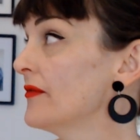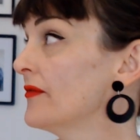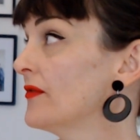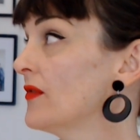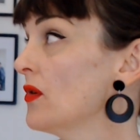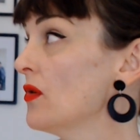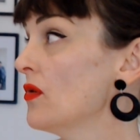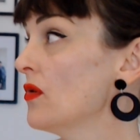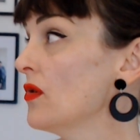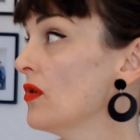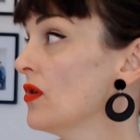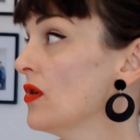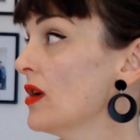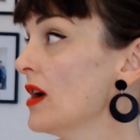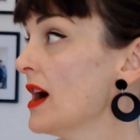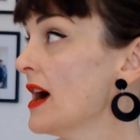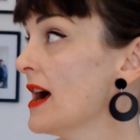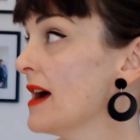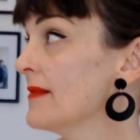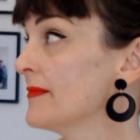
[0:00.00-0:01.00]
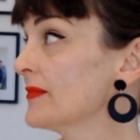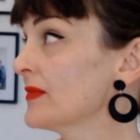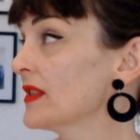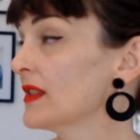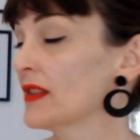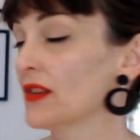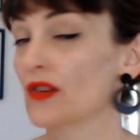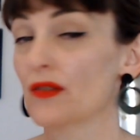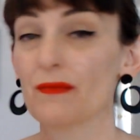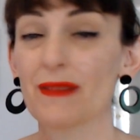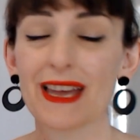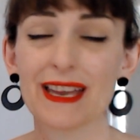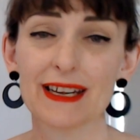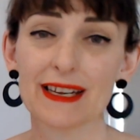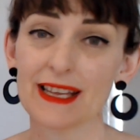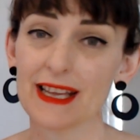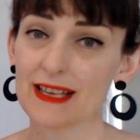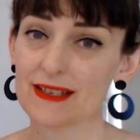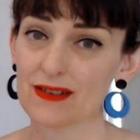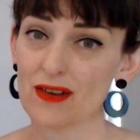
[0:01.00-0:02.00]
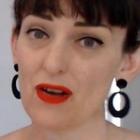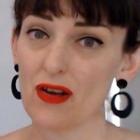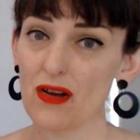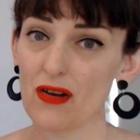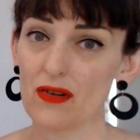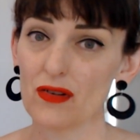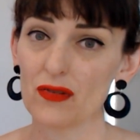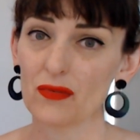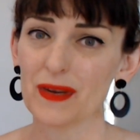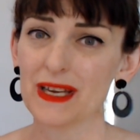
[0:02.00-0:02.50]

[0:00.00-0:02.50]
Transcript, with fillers: for humanity as a whole.